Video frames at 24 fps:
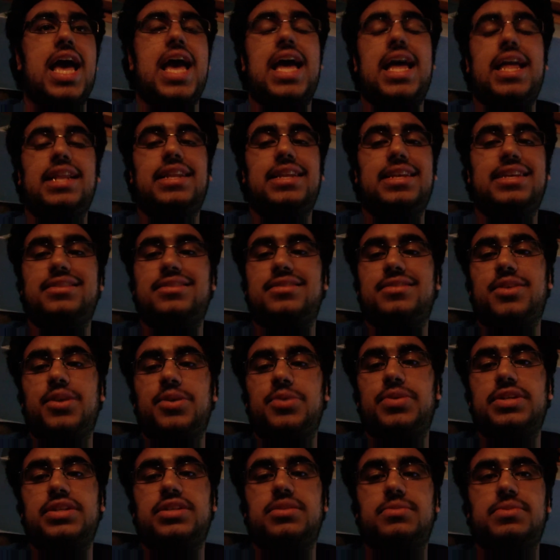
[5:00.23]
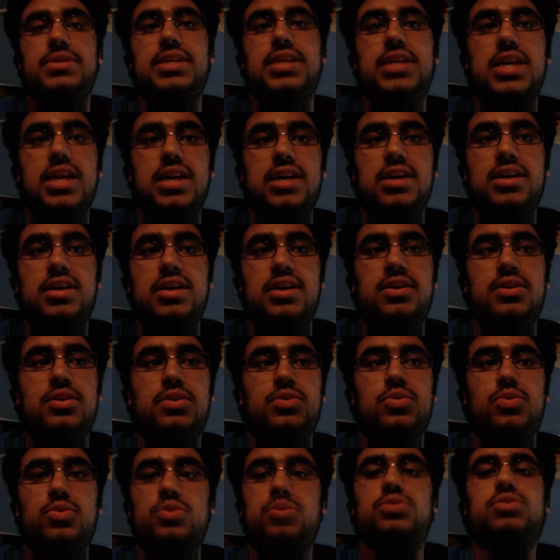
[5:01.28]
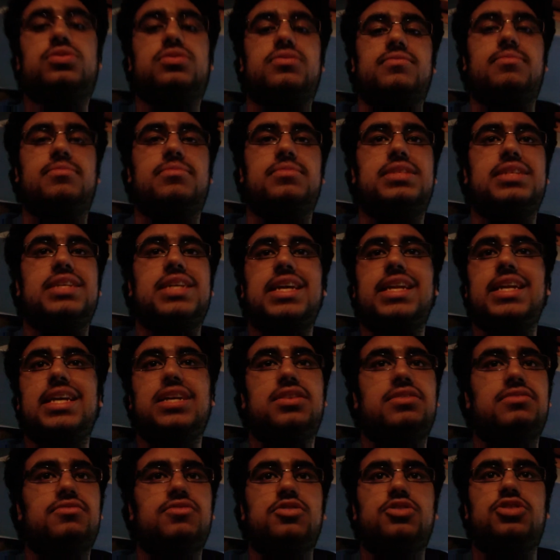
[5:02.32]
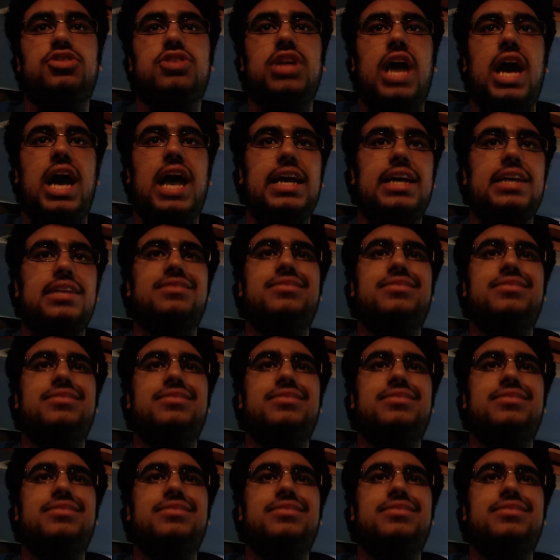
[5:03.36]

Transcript: and it's going to be awesome. TNA's future, I